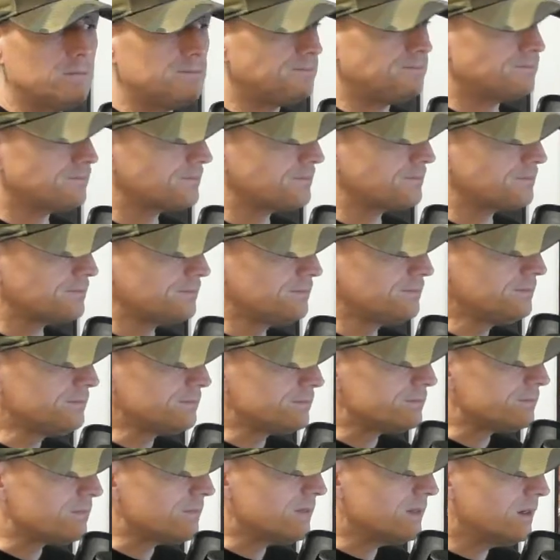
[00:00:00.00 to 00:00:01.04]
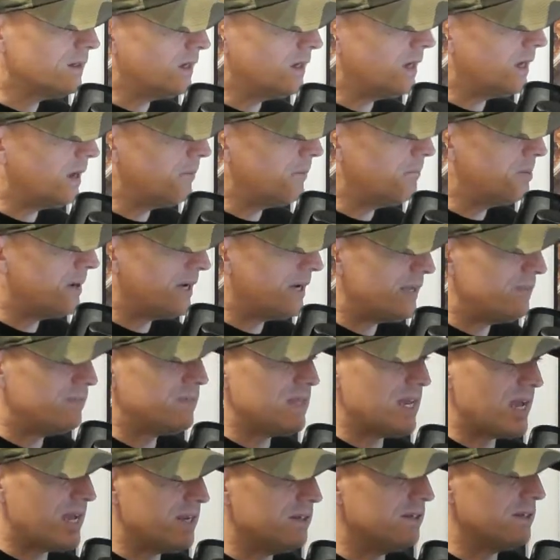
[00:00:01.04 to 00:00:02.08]
it. But
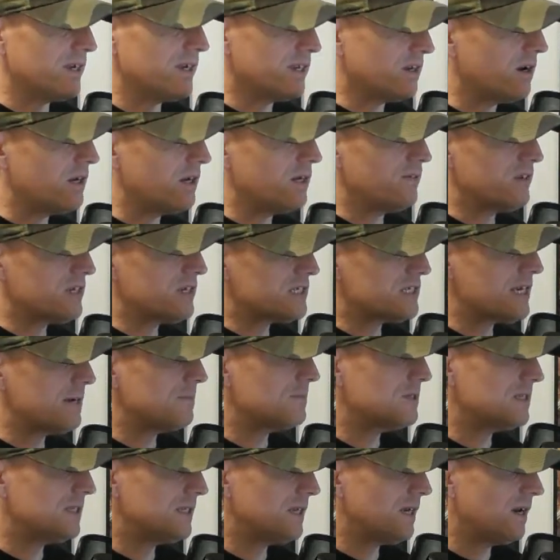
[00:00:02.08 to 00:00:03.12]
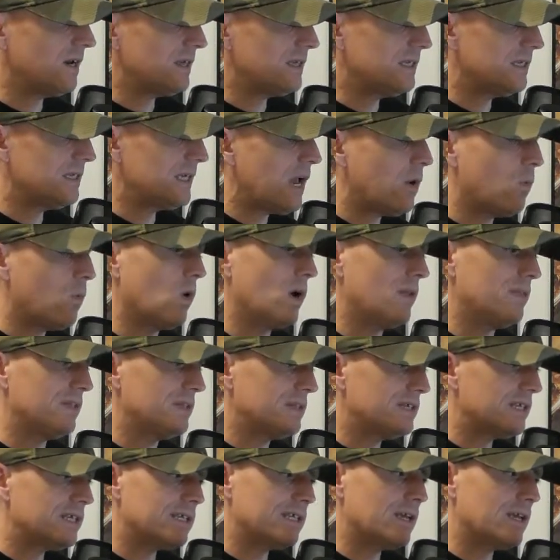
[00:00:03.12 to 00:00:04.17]
in the end, I kind of accepted it. I get
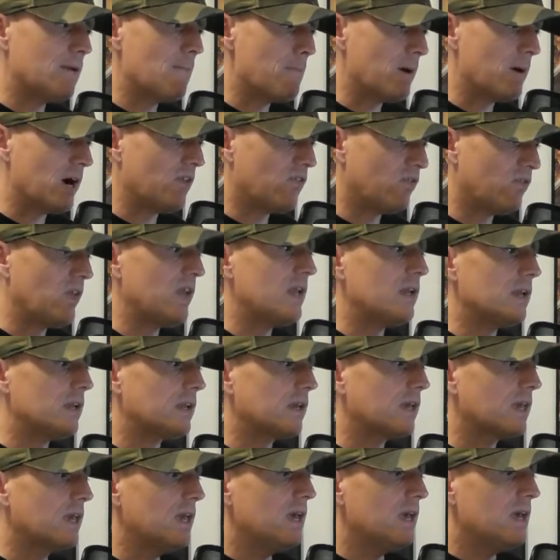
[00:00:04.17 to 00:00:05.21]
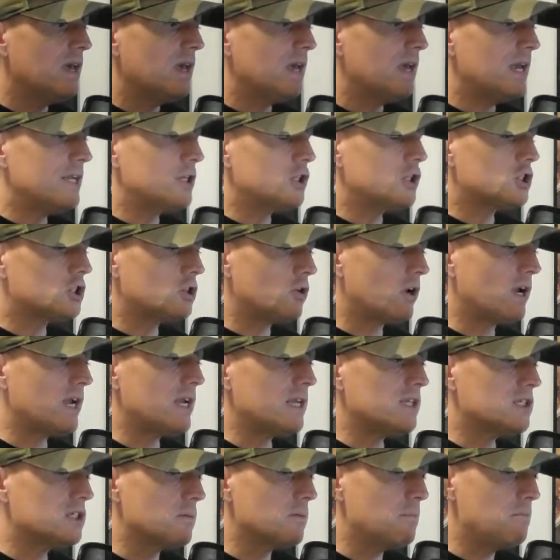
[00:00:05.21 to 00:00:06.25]
why they did it, but I think in
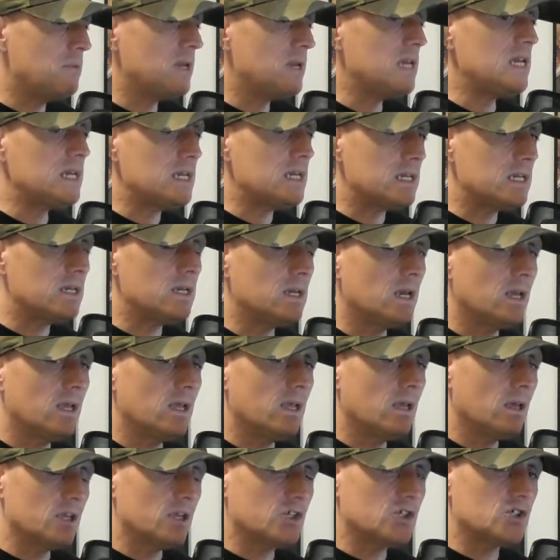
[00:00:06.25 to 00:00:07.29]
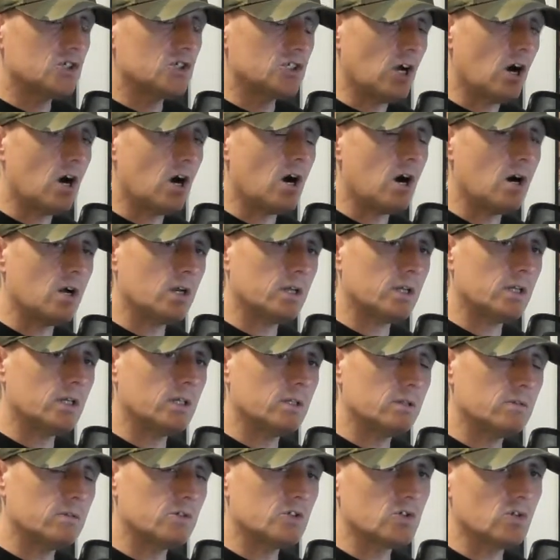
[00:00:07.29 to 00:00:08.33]
trying to be as
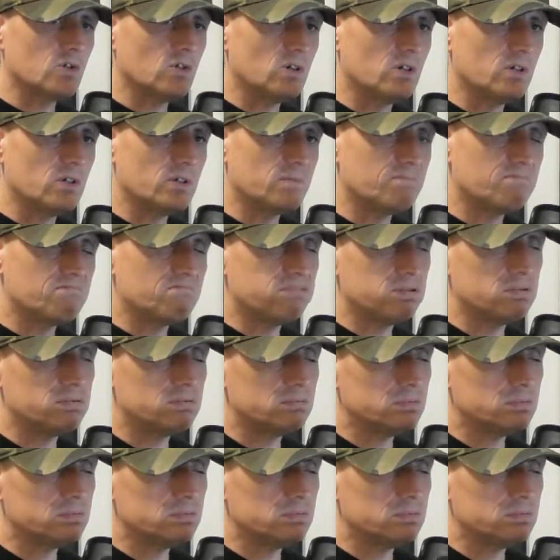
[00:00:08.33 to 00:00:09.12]
dark and sort of